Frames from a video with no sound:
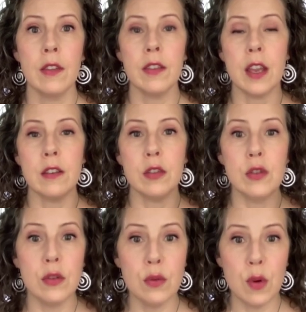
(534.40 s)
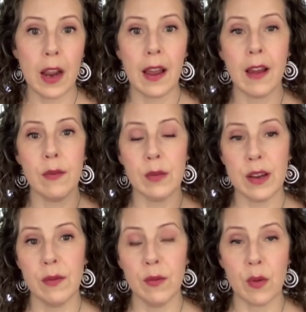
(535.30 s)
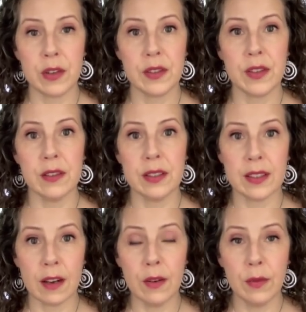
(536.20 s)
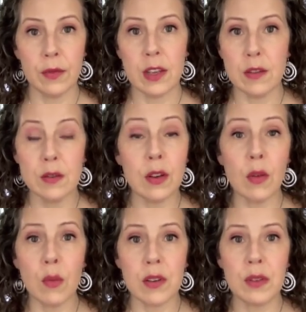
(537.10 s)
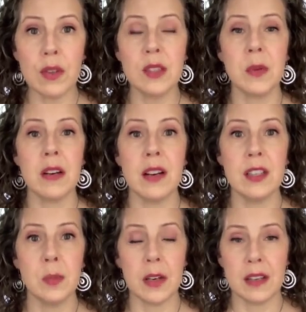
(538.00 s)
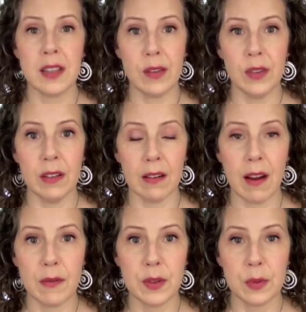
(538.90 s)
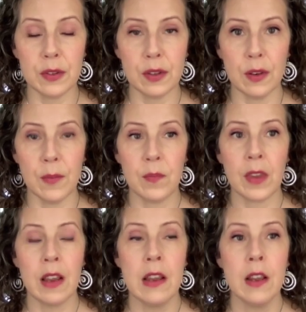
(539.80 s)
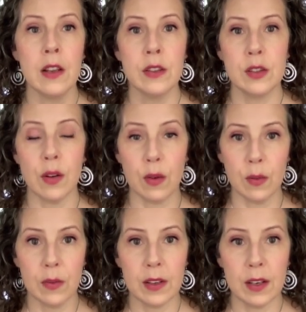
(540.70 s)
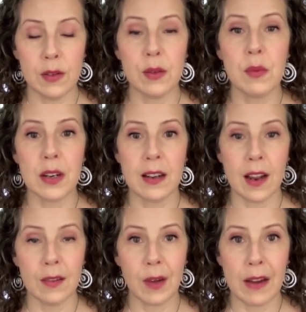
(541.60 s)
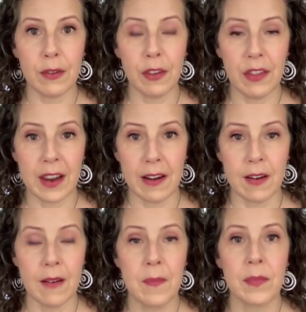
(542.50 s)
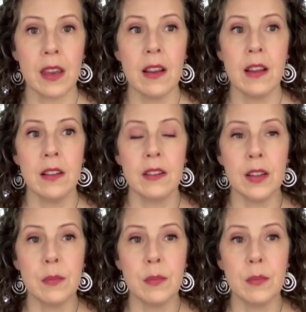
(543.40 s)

that you have reinforced to yourself that you don't want to experience because they feel uncomfortable to you. So here's what we're going to unravel there. The